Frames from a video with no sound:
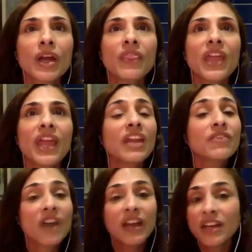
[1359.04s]
they
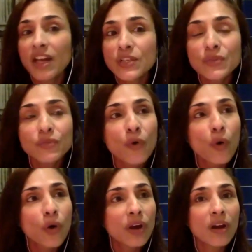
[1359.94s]
invited us
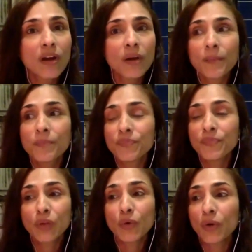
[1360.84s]
for
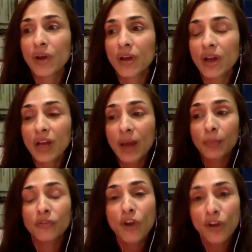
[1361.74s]
a
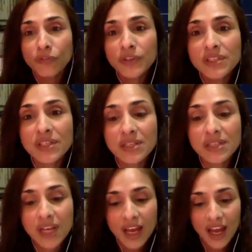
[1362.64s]
couple of conferences.
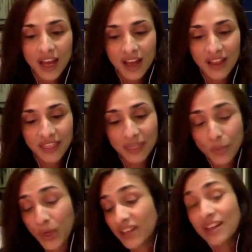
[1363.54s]

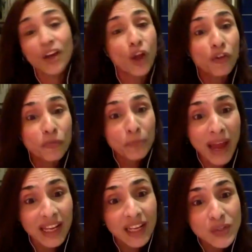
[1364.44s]
We did a lot of
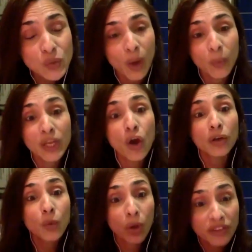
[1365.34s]
pilots where we
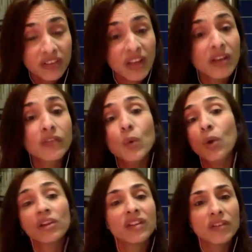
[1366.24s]
got quantitative and
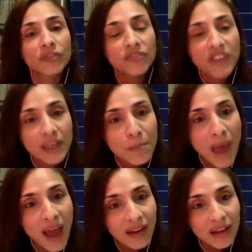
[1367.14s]
qualitative feedback.